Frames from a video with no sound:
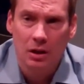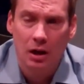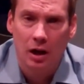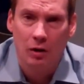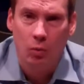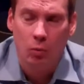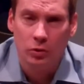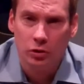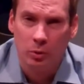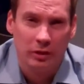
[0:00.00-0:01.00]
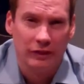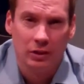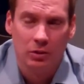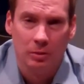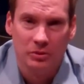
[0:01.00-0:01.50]
so when a
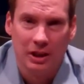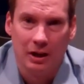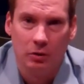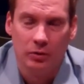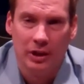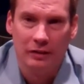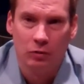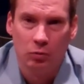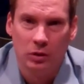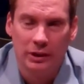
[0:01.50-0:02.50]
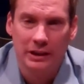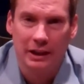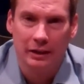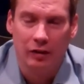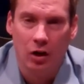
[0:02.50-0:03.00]
fellow comes out, they've really
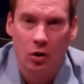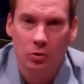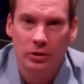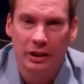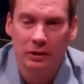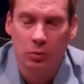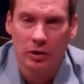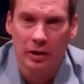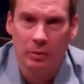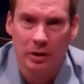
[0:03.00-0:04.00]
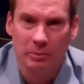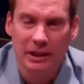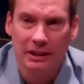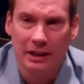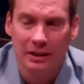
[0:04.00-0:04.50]
kind of honed in where they want to
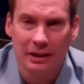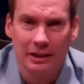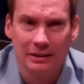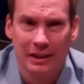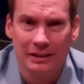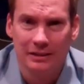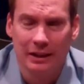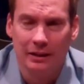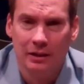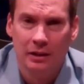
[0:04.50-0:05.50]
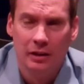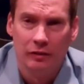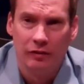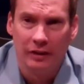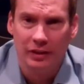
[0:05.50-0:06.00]
be, and I think it takes that
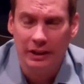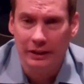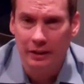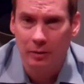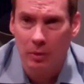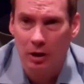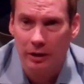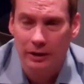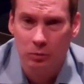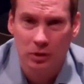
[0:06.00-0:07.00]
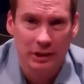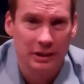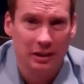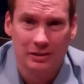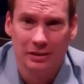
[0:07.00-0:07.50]
5 to 8 year mark and really
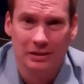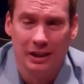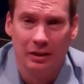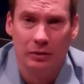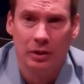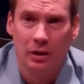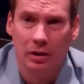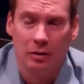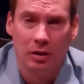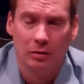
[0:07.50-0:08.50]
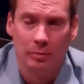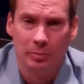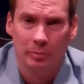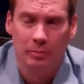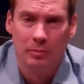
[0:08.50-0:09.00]
cuts it down.
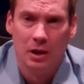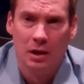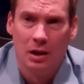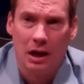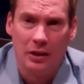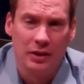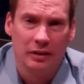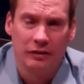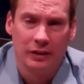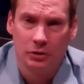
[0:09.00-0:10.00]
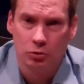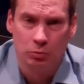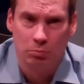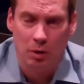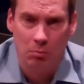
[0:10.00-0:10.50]
I think a fellow is
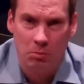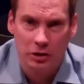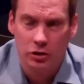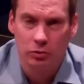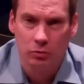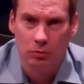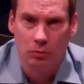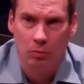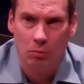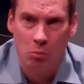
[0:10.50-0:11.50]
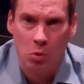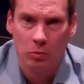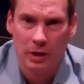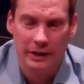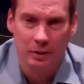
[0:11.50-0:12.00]
much more
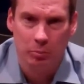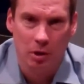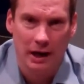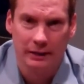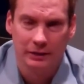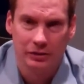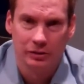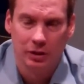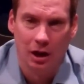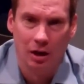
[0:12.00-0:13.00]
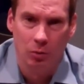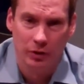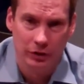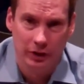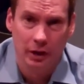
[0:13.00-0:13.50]
ready to practice
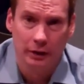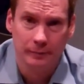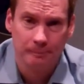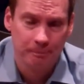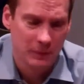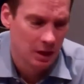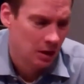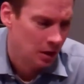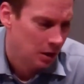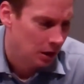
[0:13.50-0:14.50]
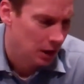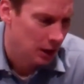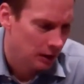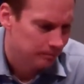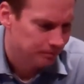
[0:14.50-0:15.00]
when they're done.
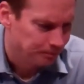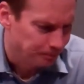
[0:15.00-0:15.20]
I